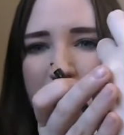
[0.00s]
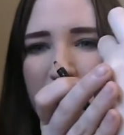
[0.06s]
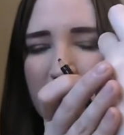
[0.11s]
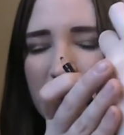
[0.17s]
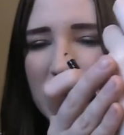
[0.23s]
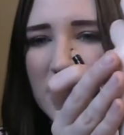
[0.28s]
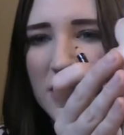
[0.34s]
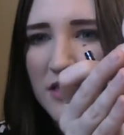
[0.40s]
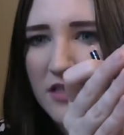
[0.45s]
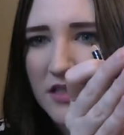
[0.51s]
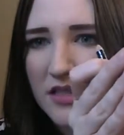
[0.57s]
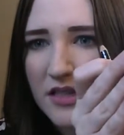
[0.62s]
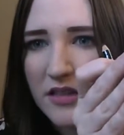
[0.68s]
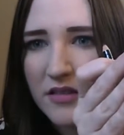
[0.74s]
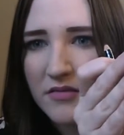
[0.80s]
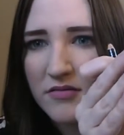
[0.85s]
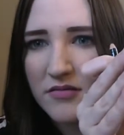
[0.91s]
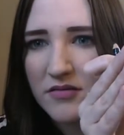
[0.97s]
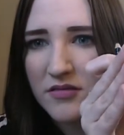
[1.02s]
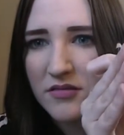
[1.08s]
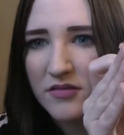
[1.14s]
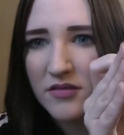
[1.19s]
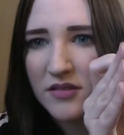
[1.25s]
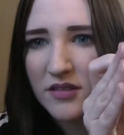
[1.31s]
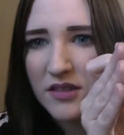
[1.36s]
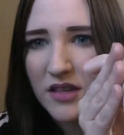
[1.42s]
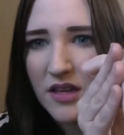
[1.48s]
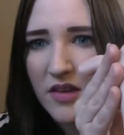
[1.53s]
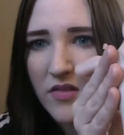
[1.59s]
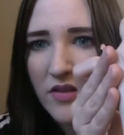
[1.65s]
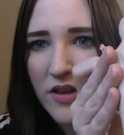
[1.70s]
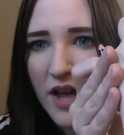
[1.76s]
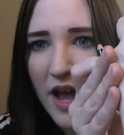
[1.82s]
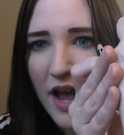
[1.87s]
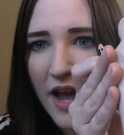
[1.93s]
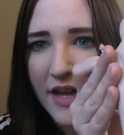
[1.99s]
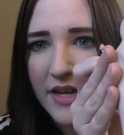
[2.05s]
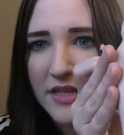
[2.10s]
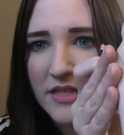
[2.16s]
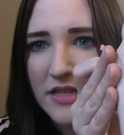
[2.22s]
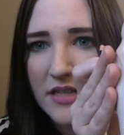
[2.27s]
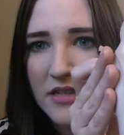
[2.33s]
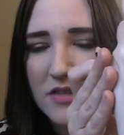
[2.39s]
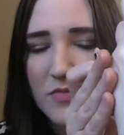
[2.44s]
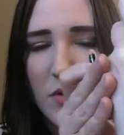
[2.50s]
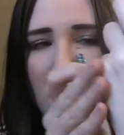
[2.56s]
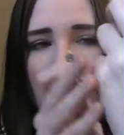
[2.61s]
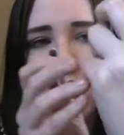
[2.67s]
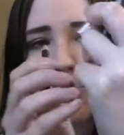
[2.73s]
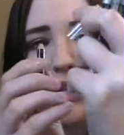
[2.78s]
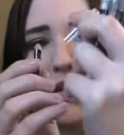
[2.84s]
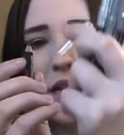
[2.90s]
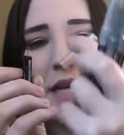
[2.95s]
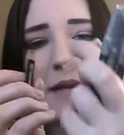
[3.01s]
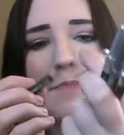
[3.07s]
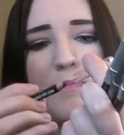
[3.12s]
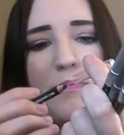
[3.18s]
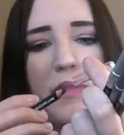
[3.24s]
Let's see. You can kind of see the sparkle in it.